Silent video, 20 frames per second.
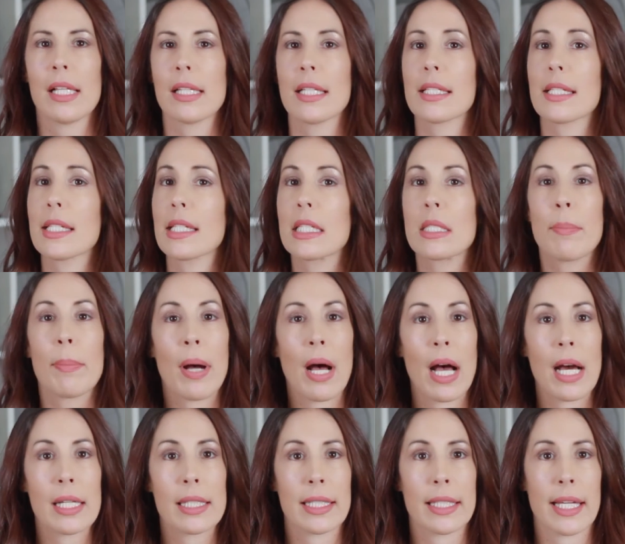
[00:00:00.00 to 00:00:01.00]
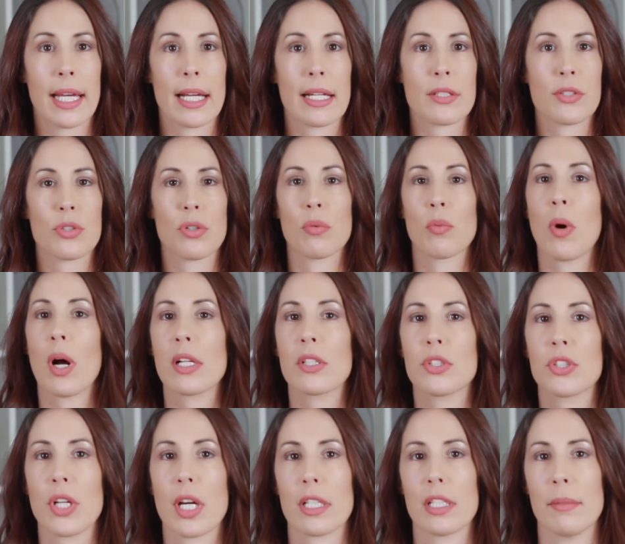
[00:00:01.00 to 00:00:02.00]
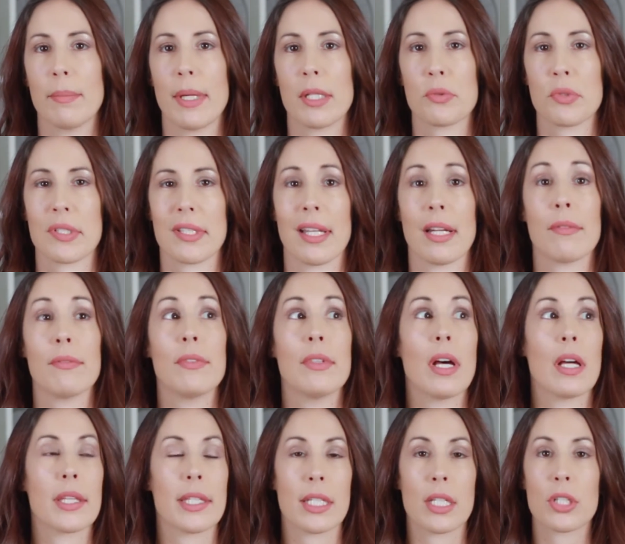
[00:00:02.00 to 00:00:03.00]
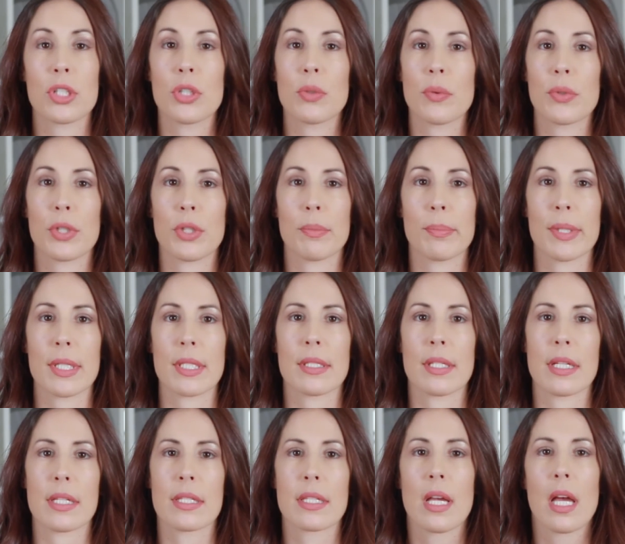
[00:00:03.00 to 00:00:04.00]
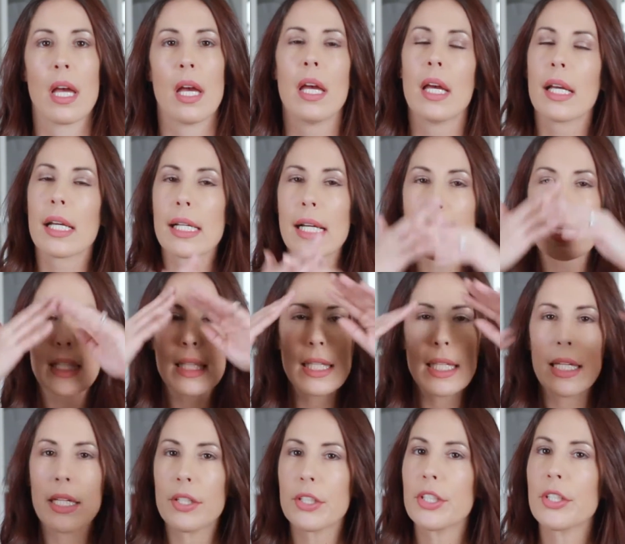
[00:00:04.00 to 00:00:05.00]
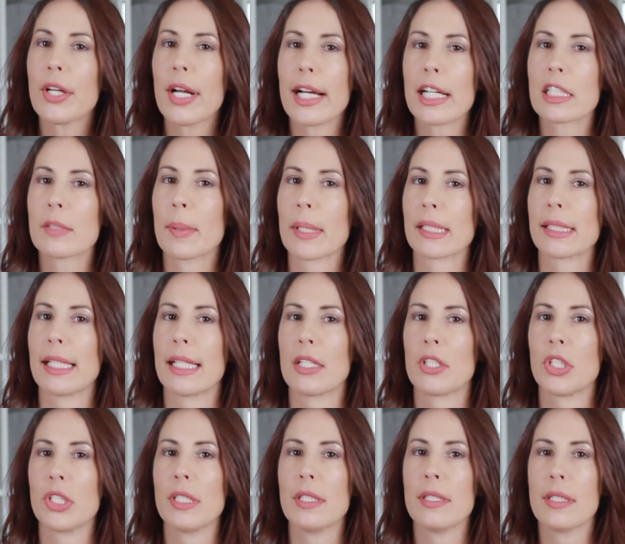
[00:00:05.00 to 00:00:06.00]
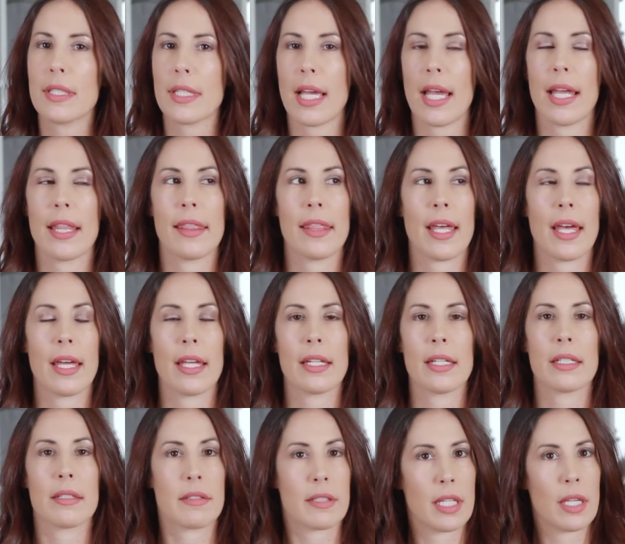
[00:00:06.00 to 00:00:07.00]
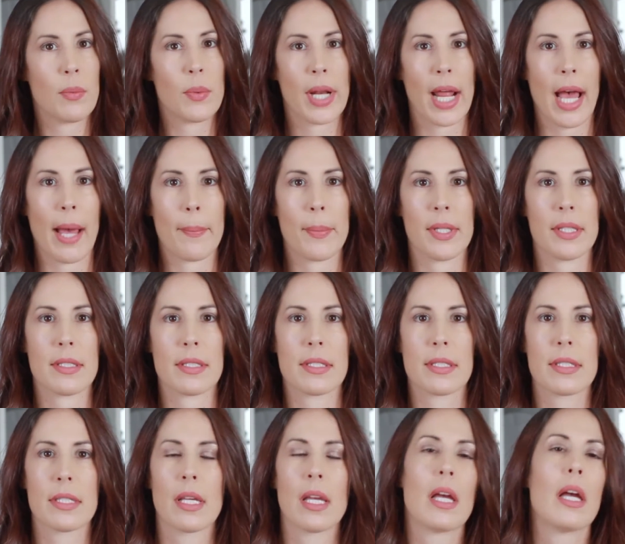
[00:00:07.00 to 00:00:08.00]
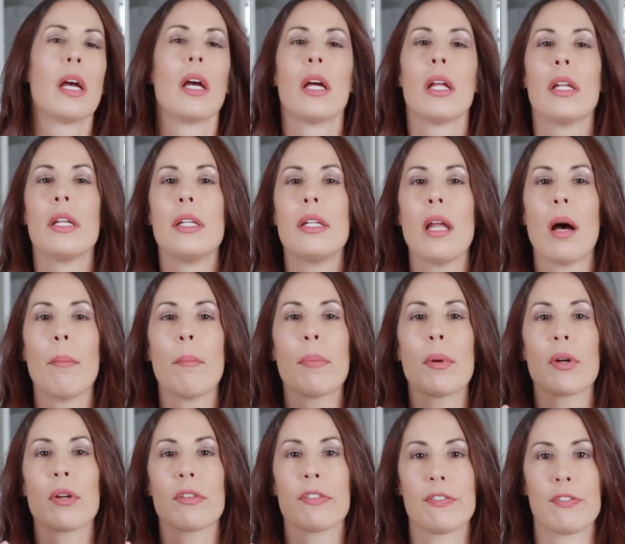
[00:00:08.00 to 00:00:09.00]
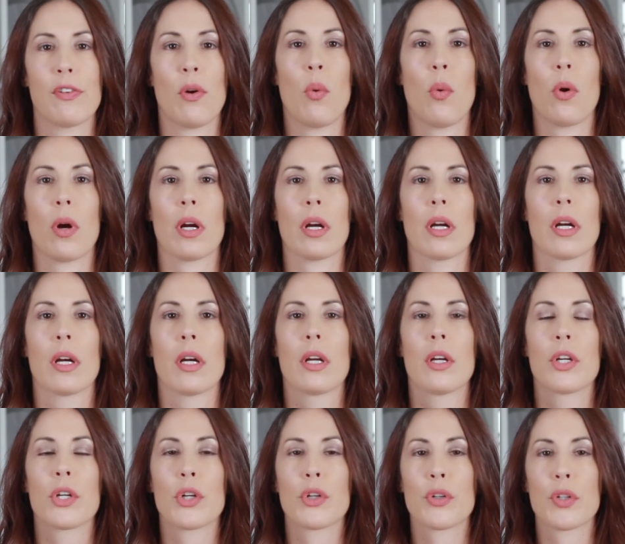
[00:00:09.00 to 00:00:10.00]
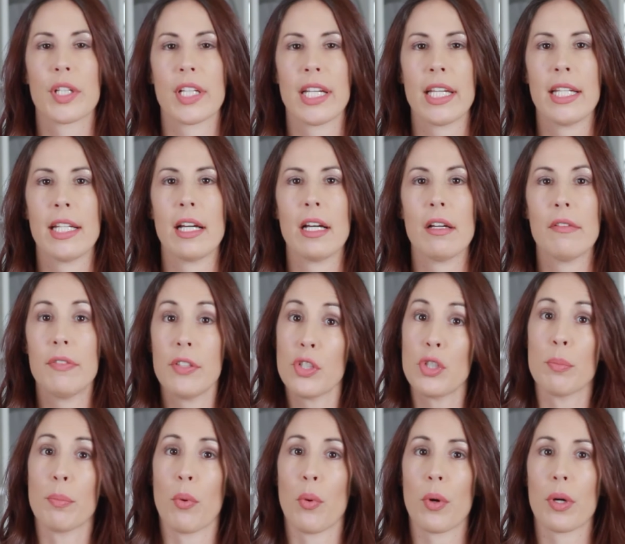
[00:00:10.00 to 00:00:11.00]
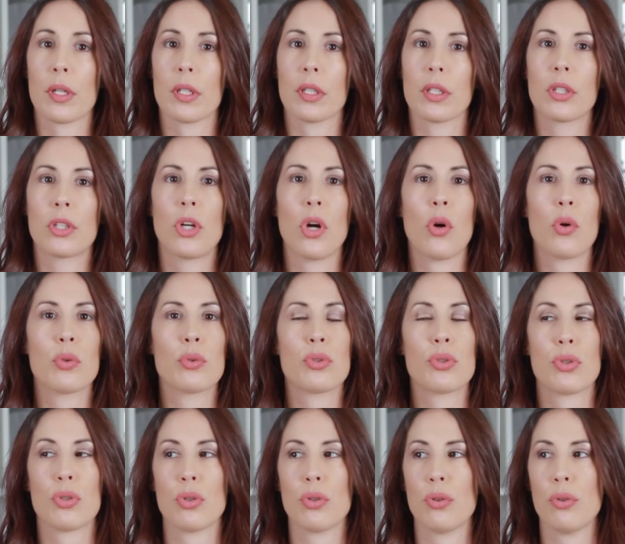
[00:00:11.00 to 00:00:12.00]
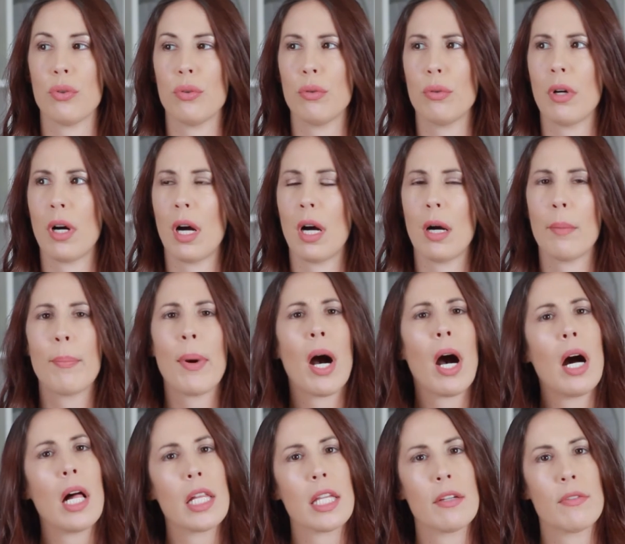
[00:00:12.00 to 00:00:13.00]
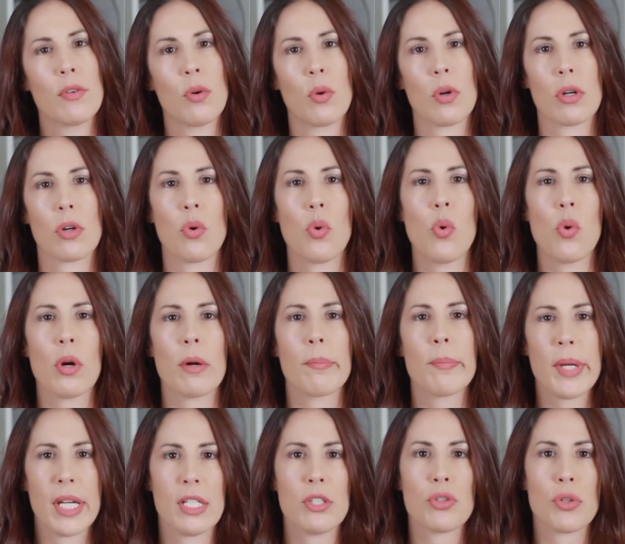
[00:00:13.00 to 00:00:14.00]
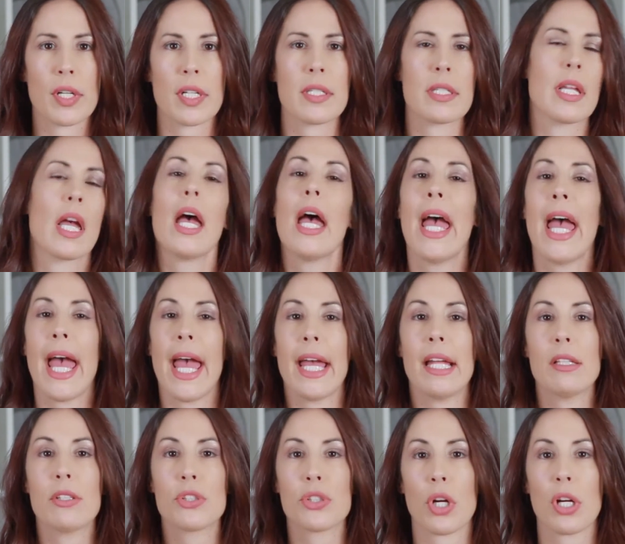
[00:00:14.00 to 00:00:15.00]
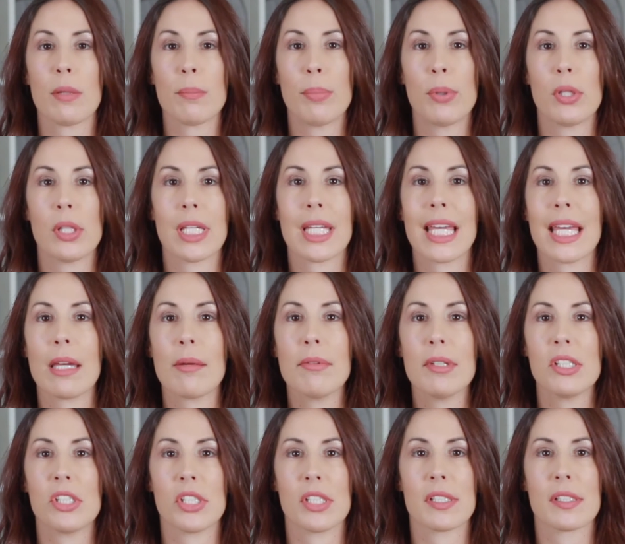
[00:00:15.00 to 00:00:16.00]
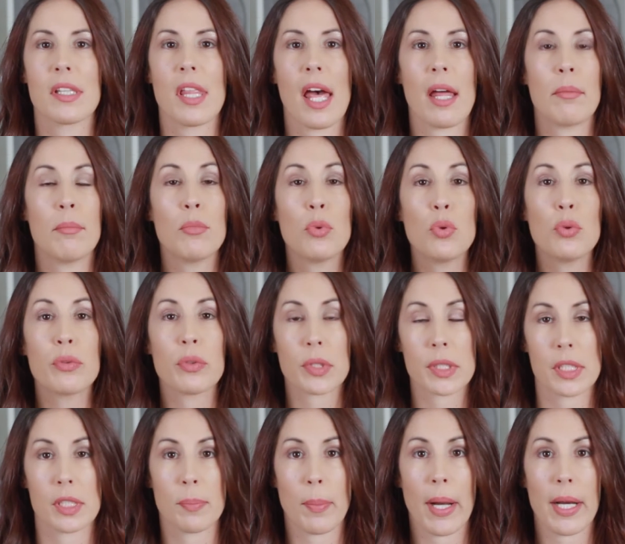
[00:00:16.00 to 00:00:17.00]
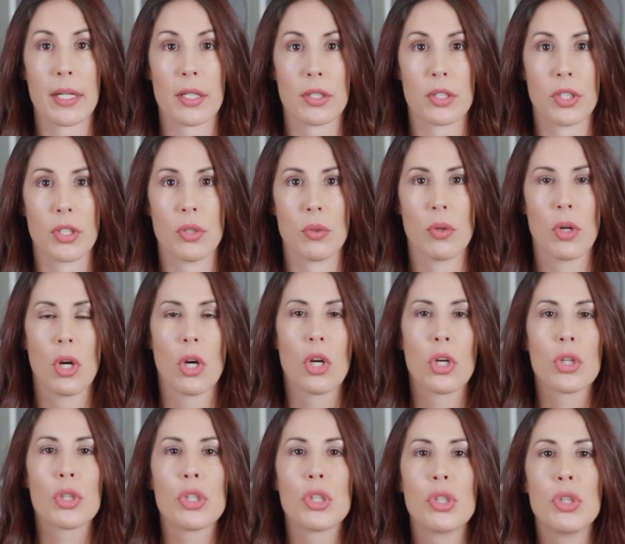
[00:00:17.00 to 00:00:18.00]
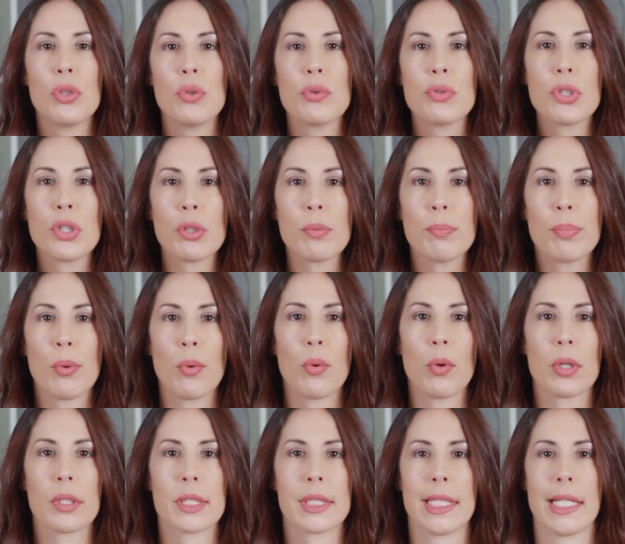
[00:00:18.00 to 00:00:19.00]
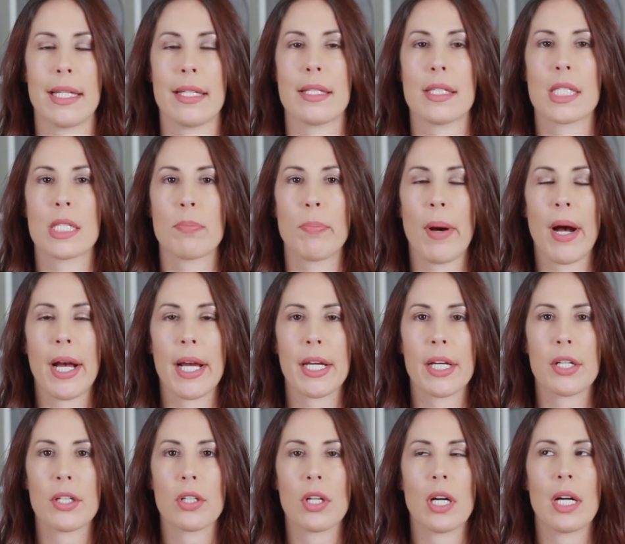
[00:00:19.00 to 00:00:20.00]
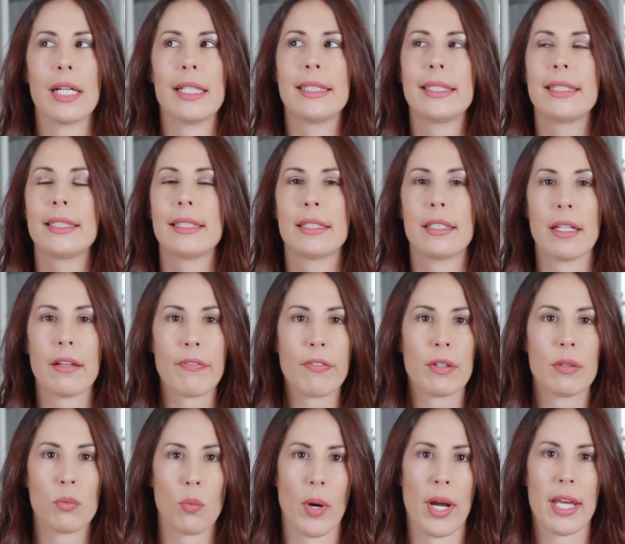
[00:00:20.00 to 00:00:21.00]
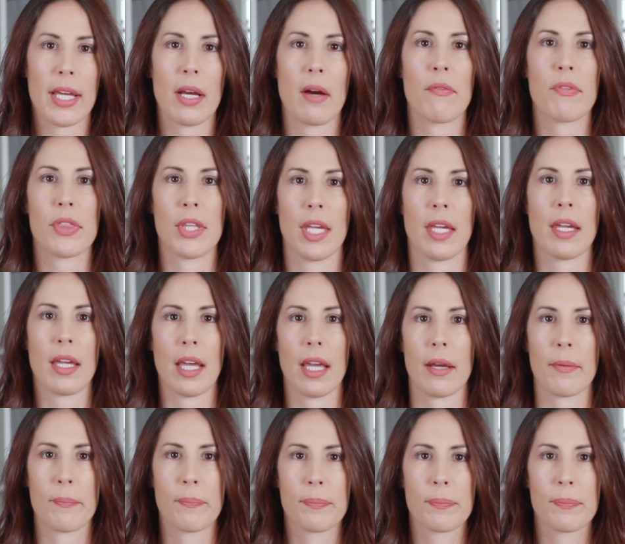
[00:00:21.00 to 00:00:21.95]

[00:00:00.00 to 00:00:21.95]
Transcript: Listen to podcasts or watch documentaries that have nothing to do with your business. Clear your expectations and then see what happens. Number 4, create a vision board. Go to Polyvore or Pinterest and start pulling images that move or inspire you. Use your board to inspire a different way of thinking.